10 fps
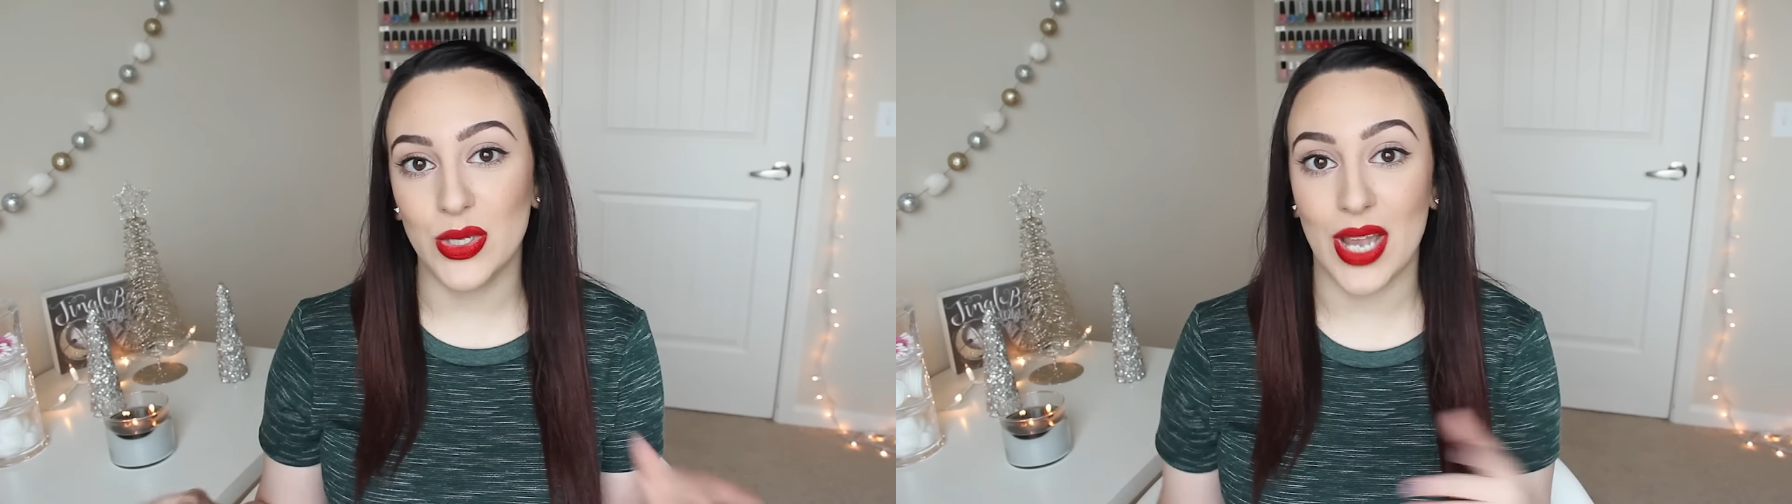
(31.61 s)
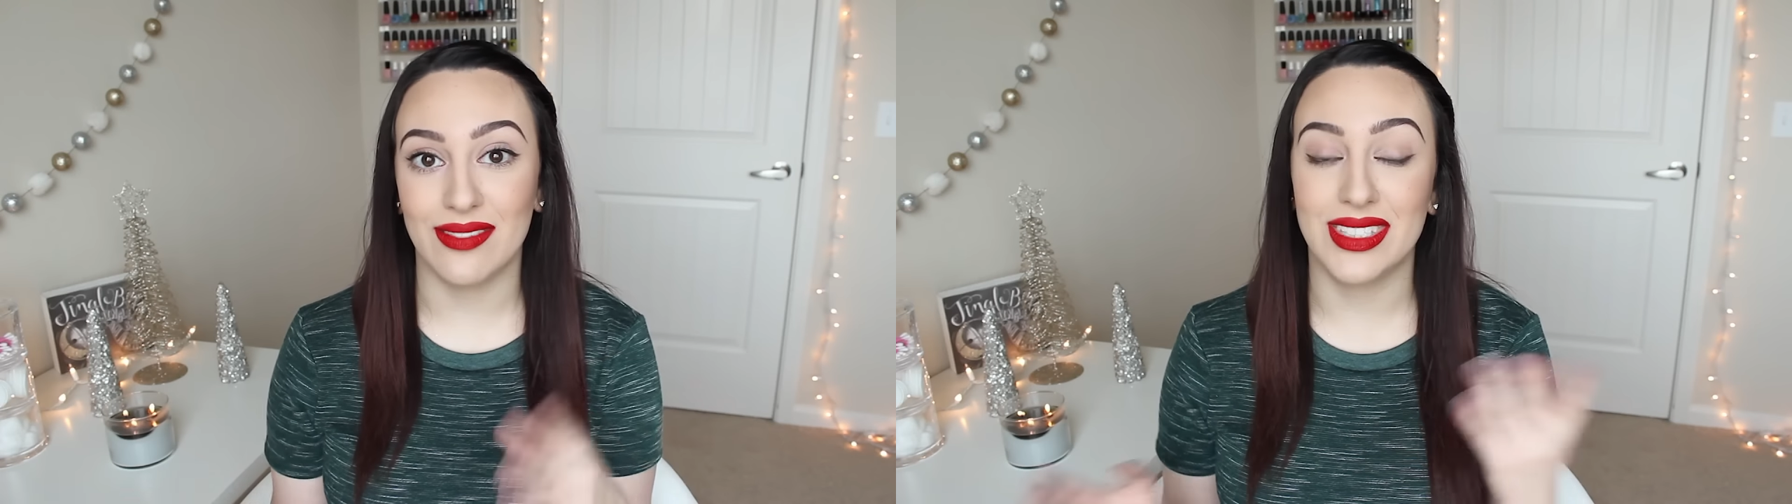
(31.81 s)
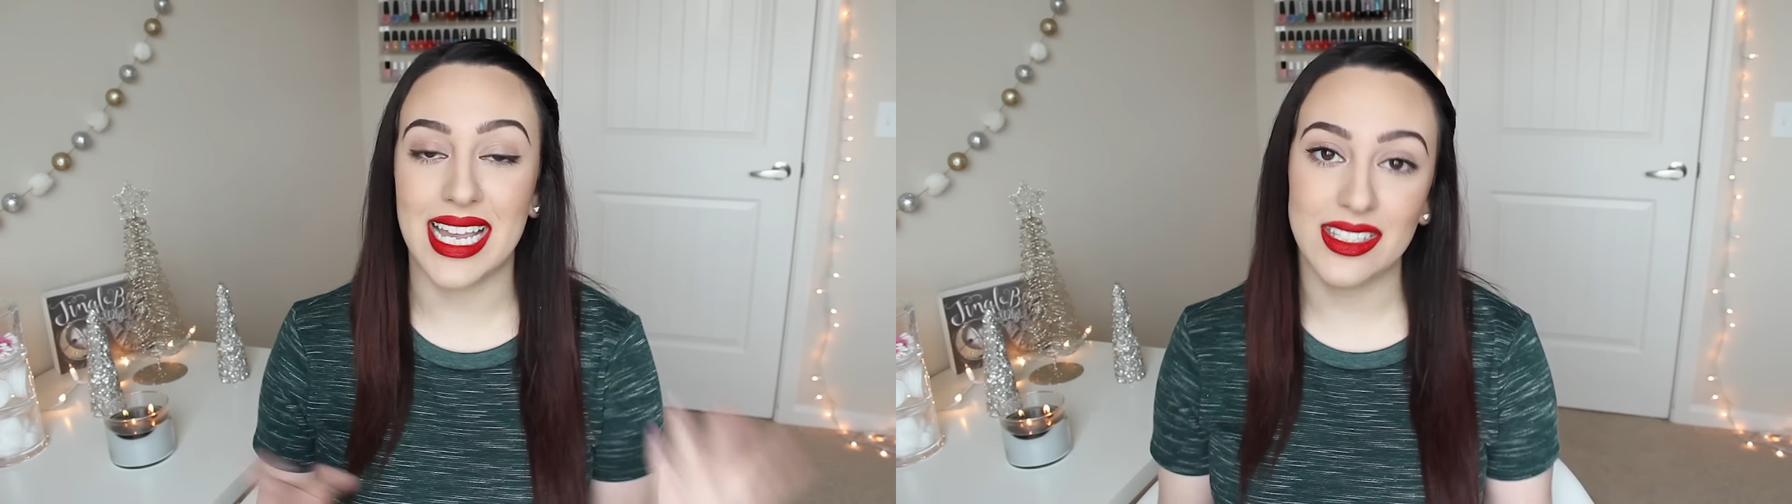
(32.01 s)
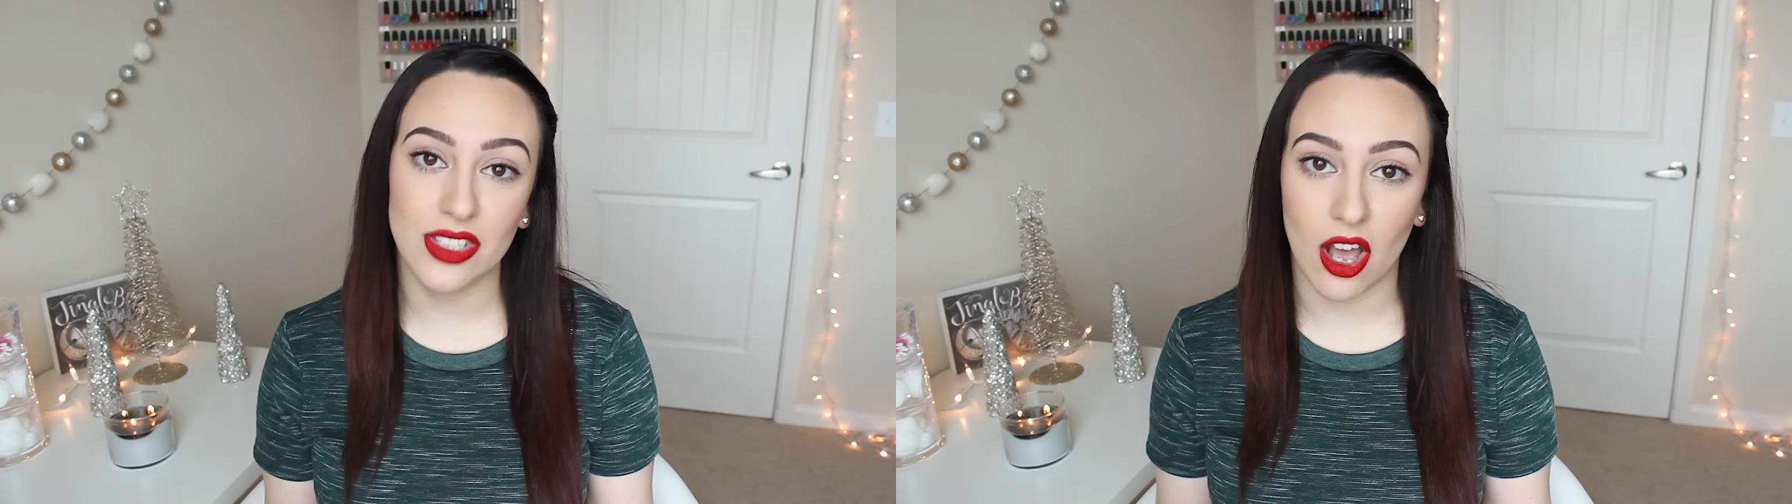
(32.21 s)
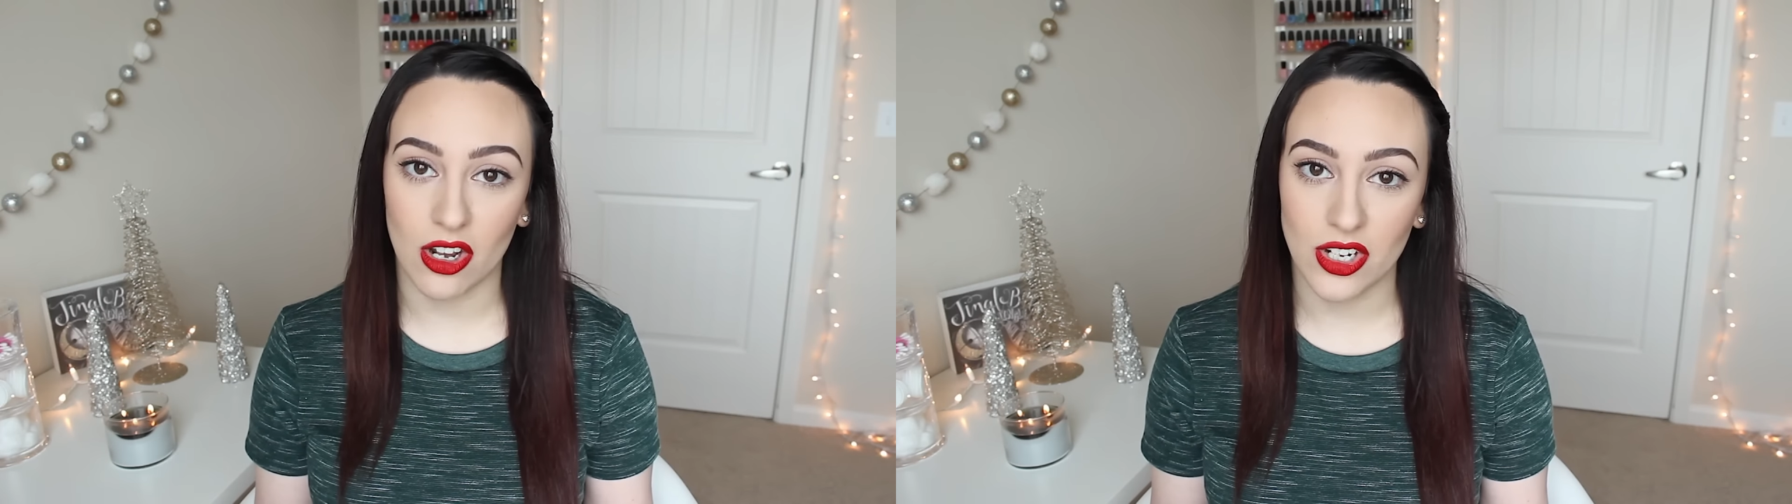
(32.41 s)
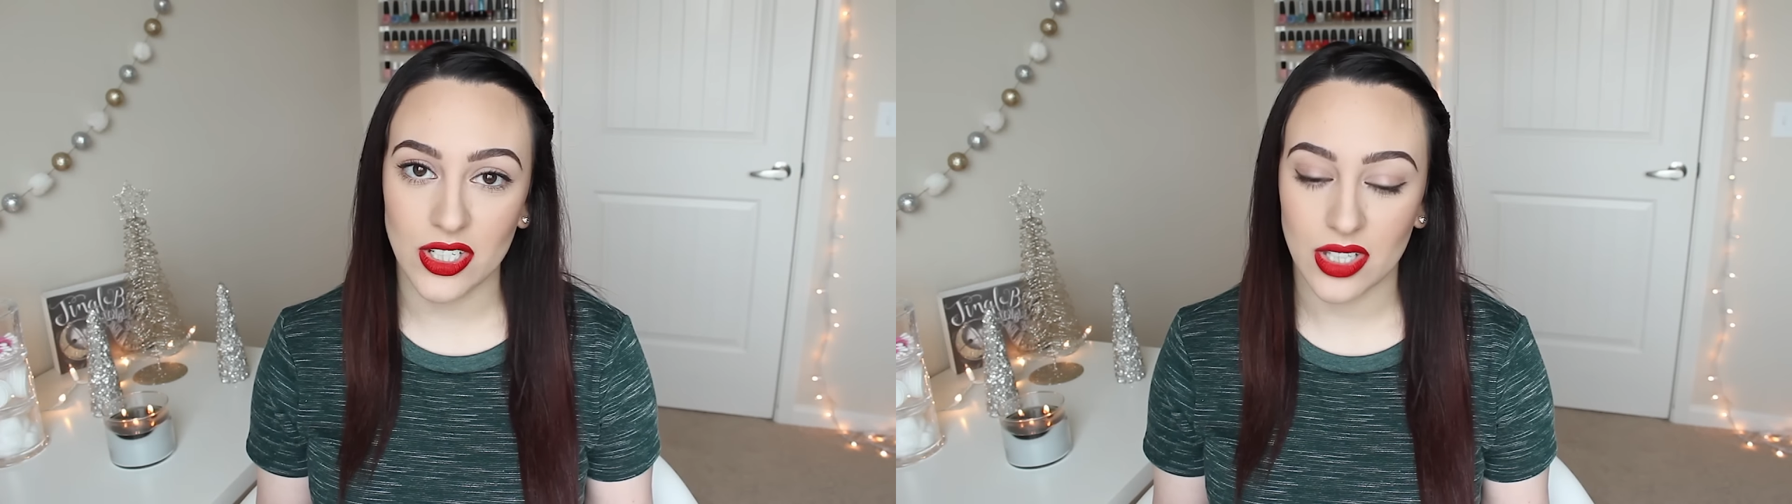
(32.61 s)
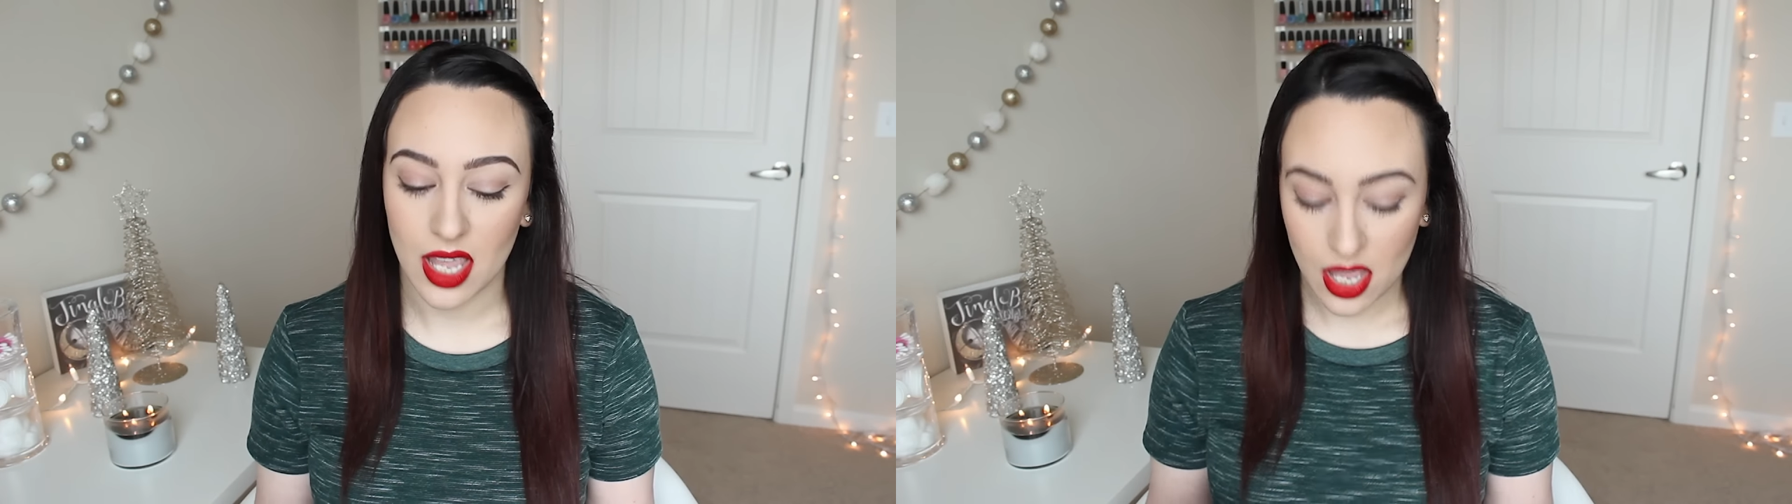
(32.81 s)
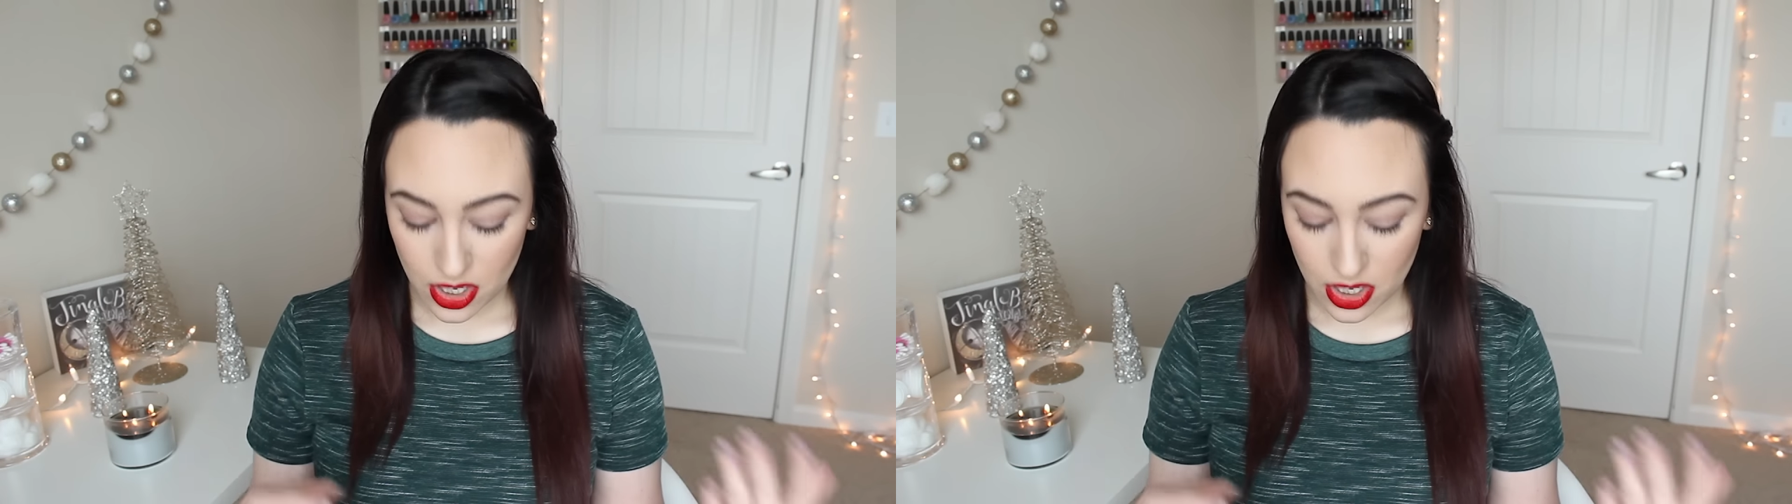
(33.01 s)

you have $10